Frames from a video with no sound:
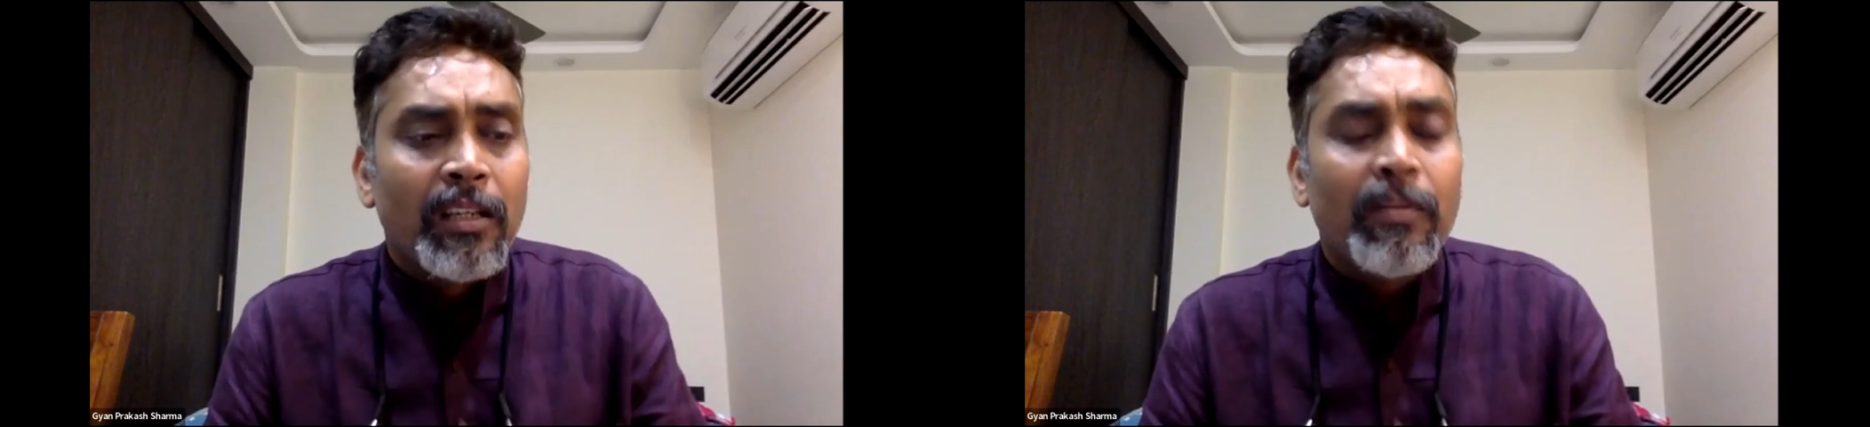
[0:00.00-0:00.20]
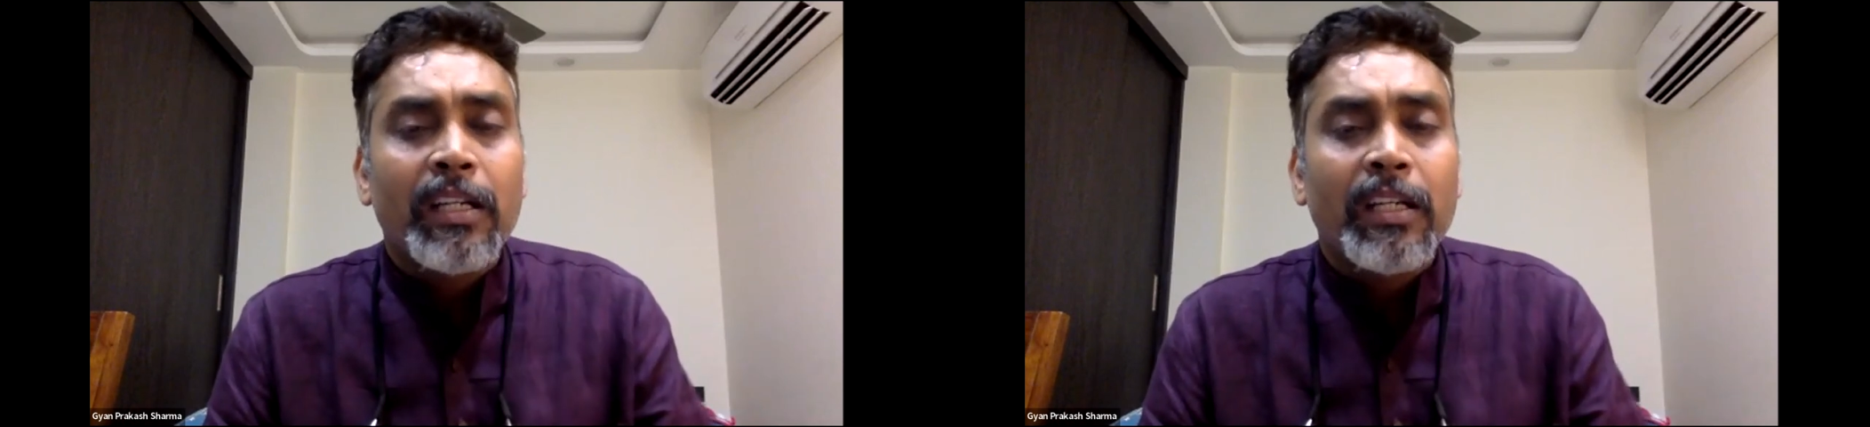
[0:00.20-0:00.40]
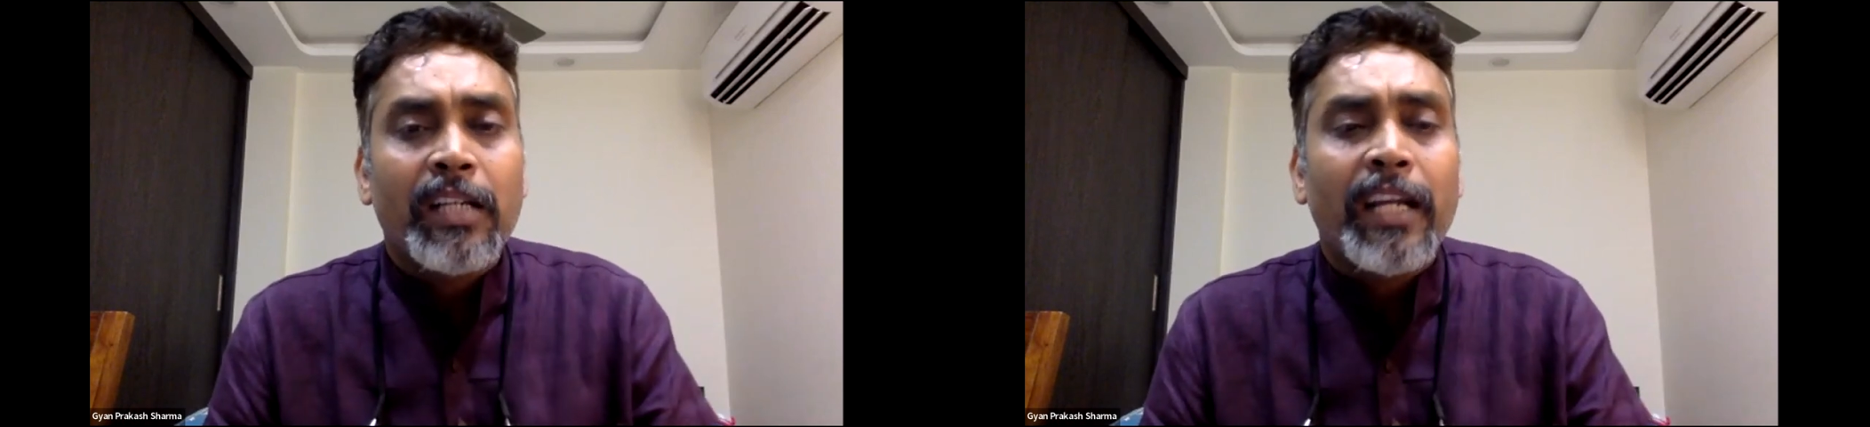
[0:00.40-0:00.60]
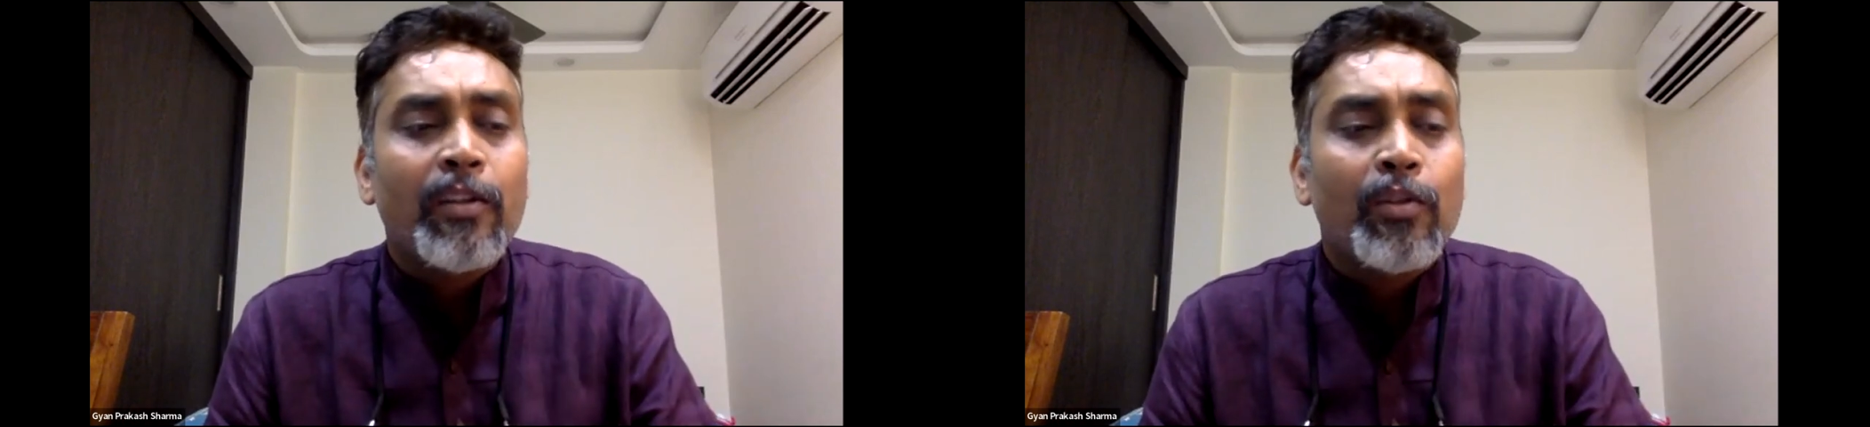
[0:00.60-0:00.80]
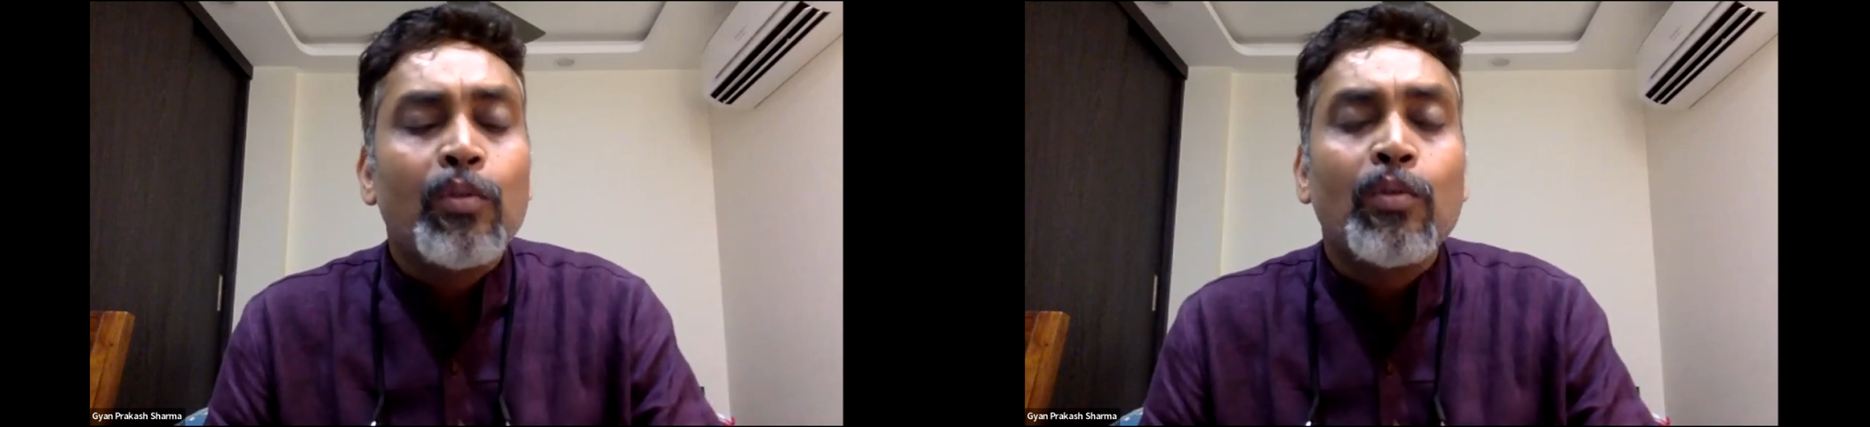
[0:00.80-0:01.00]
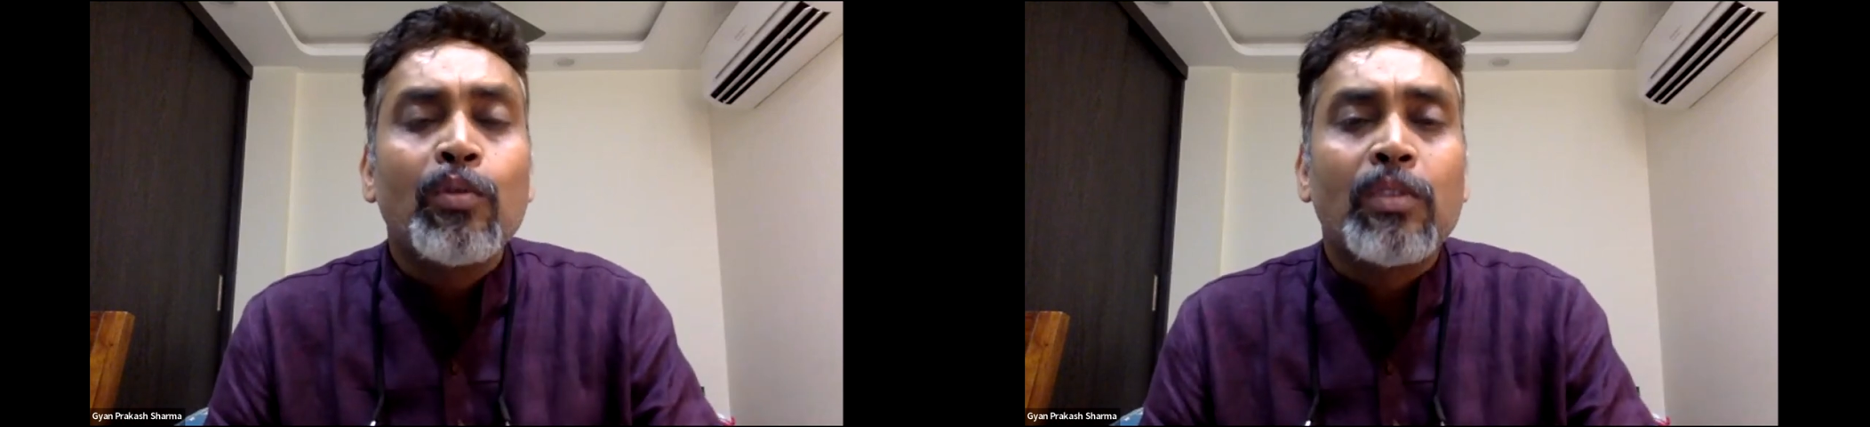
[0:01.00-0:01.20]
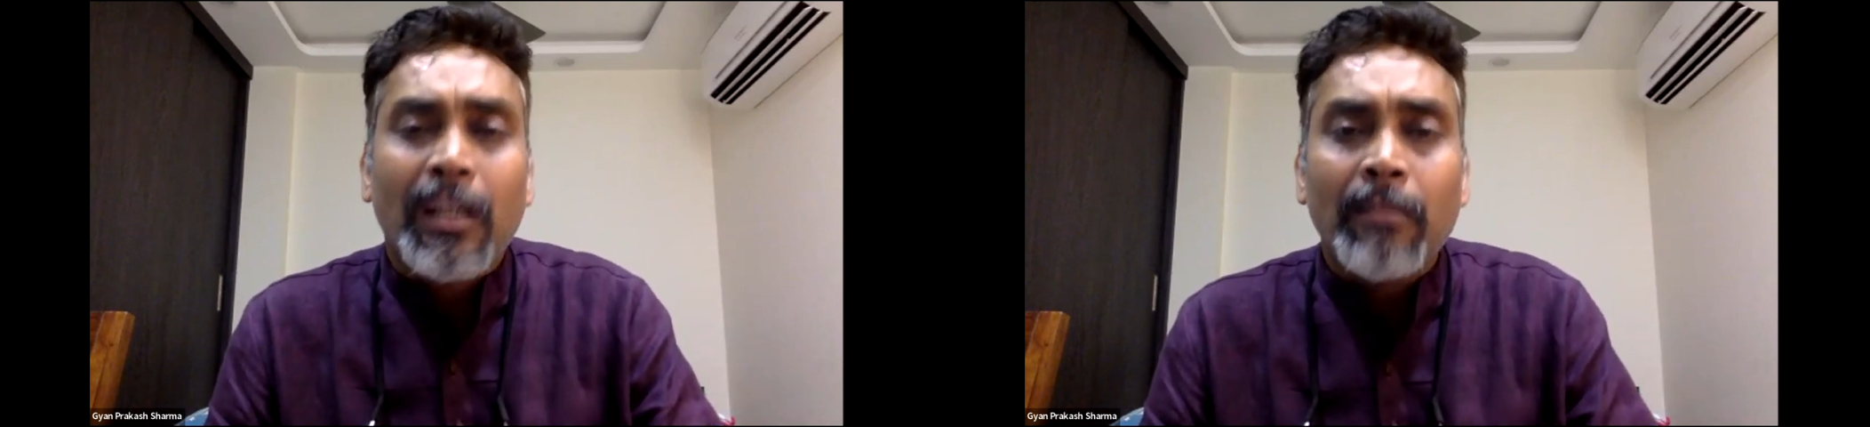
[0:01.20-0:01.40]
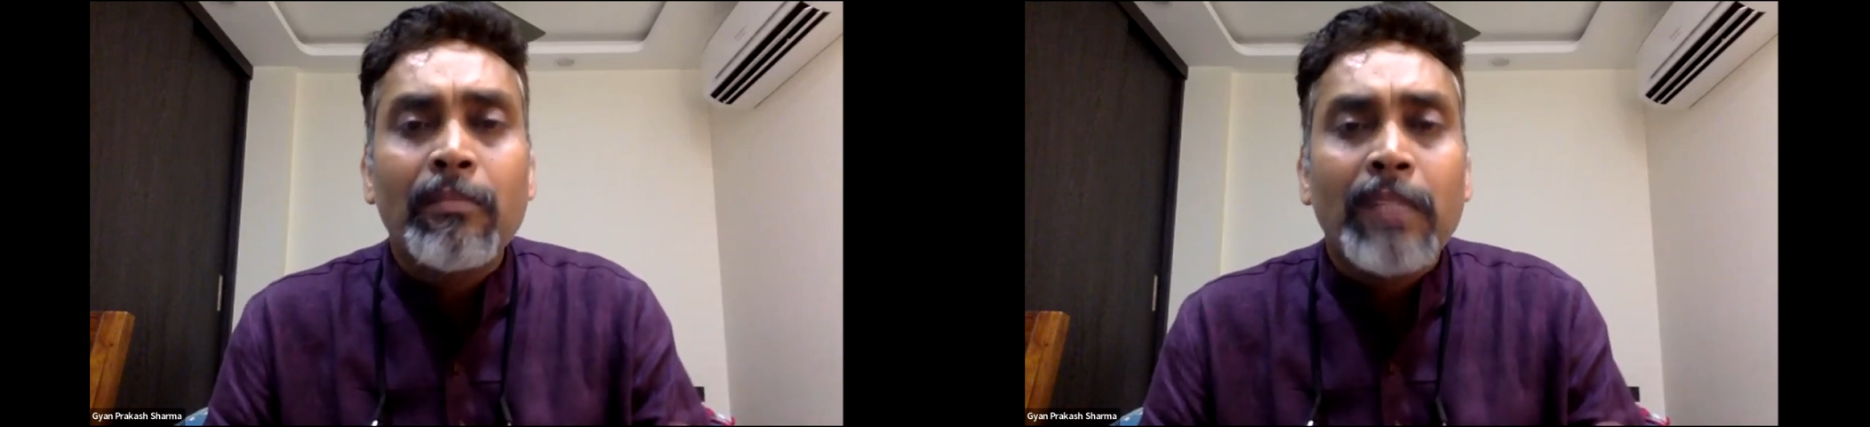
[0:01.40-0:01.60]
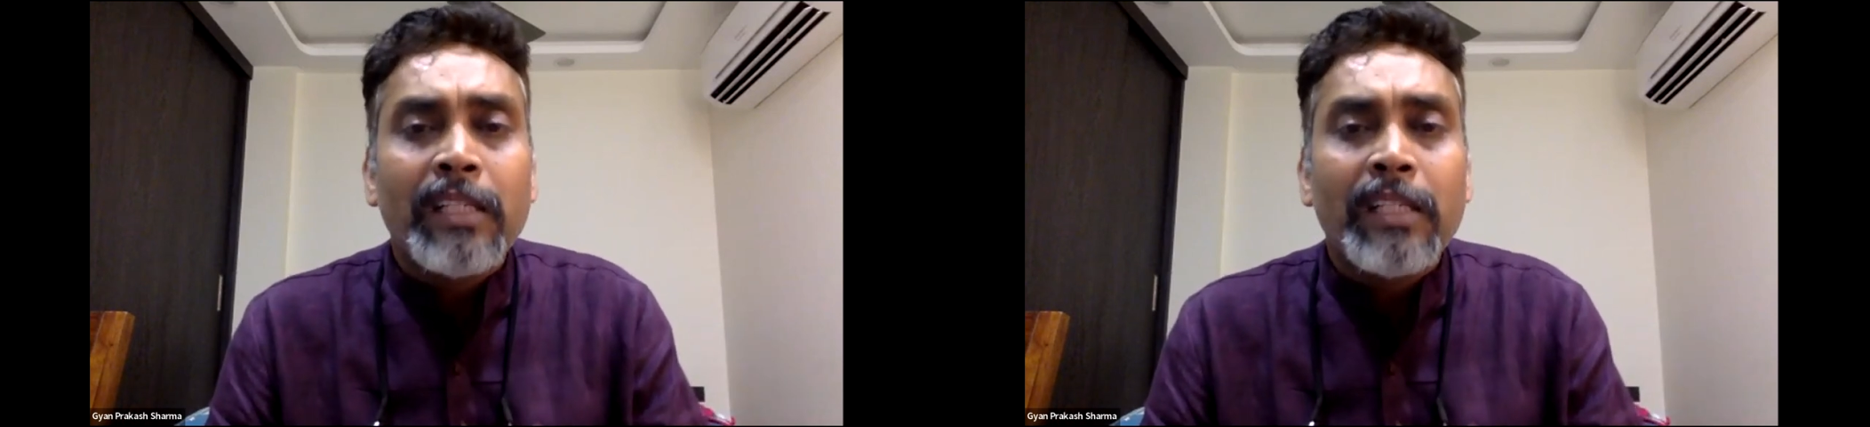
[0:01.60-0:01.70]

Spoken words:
we are trying to do some